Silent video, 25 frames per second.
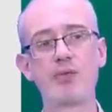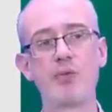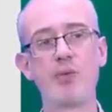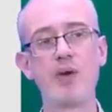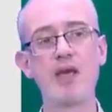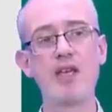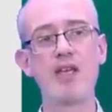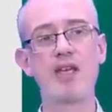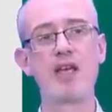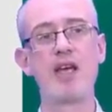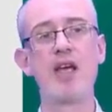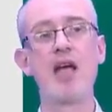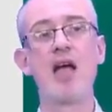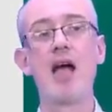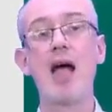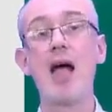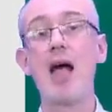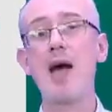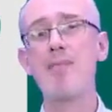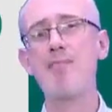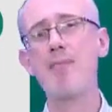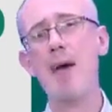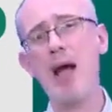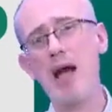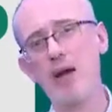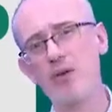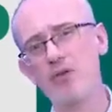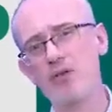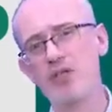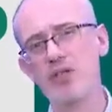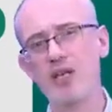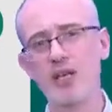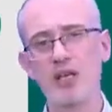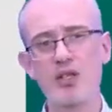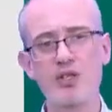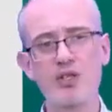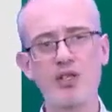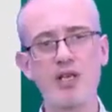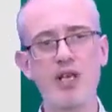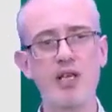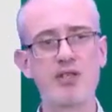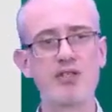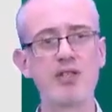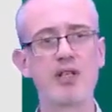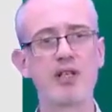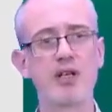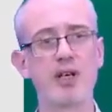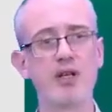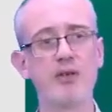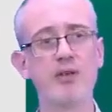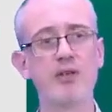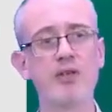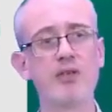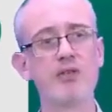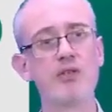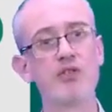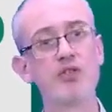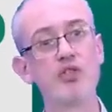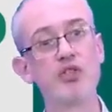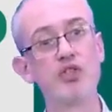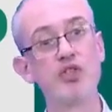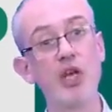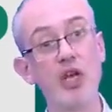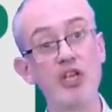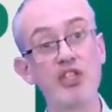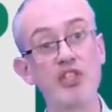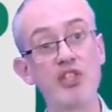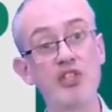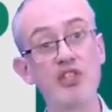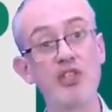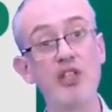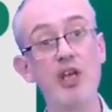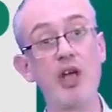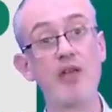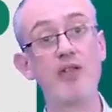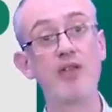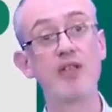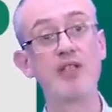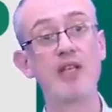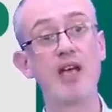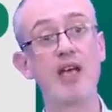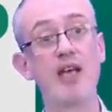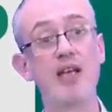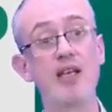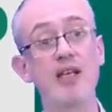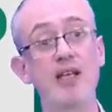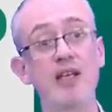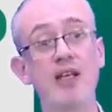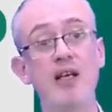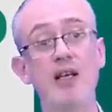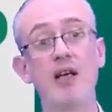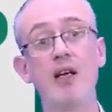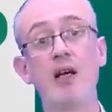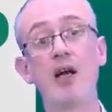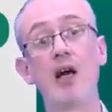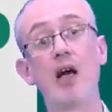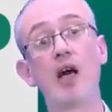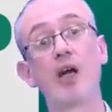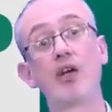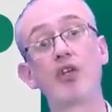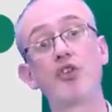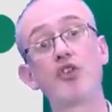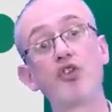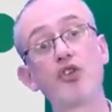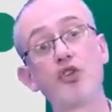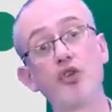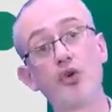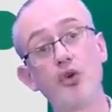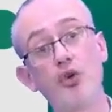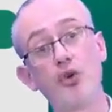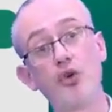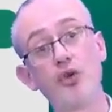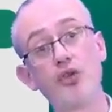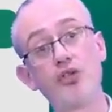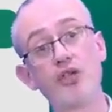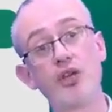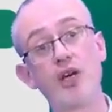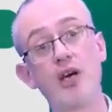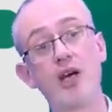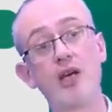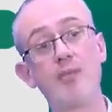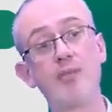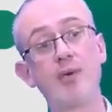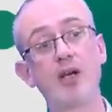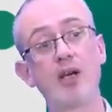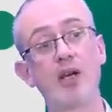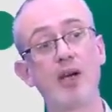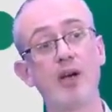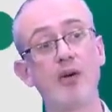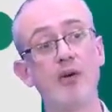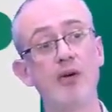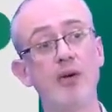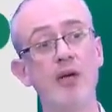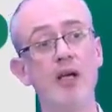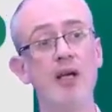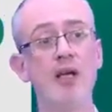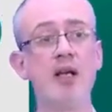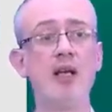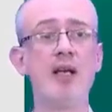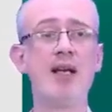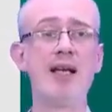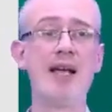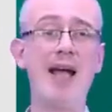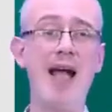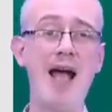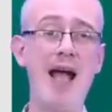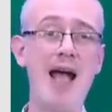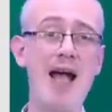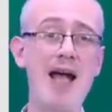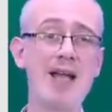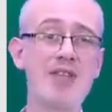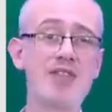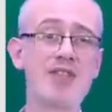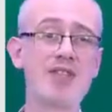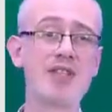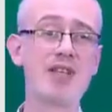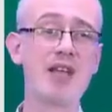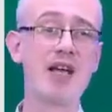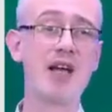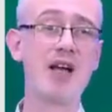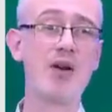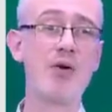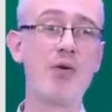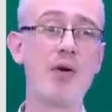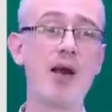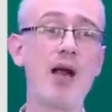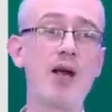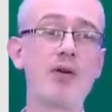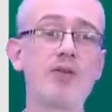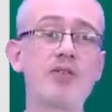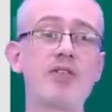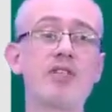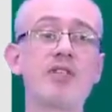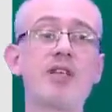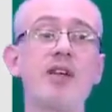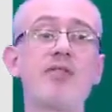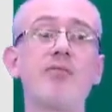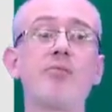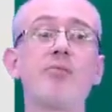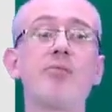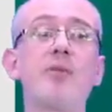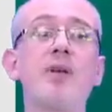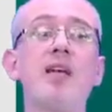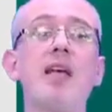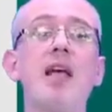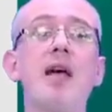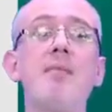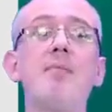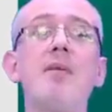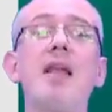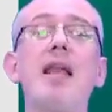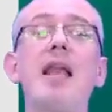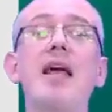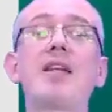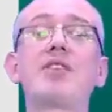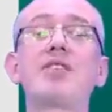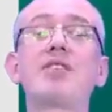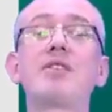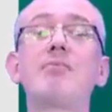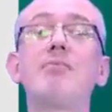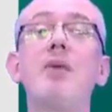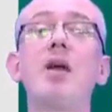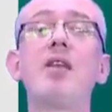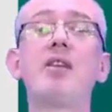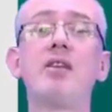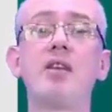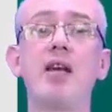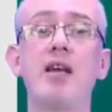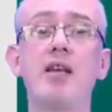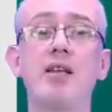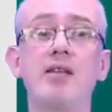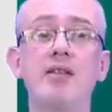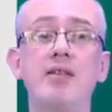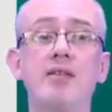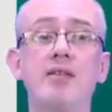week, about 6 years ago, just the other day, a short time ago, at around 7 p.m. last Monday,